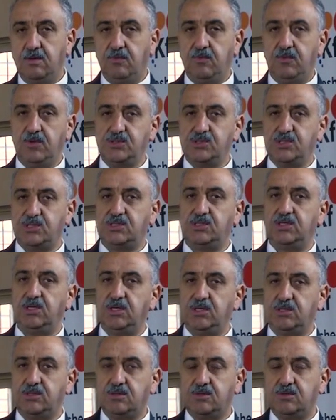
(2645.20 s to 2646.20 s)
We just
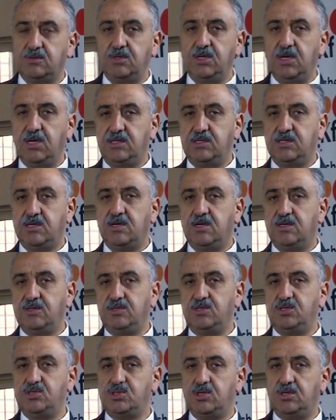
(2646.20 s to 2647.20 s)
need to create a
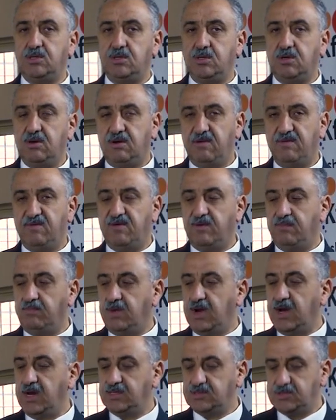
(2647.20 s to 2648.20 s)
condition from
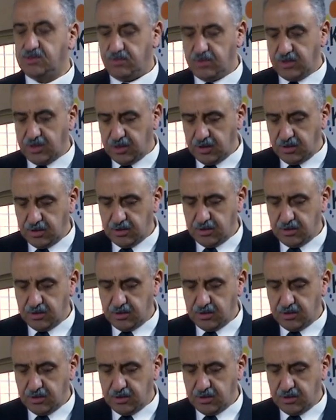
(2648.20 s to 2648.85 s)
miles away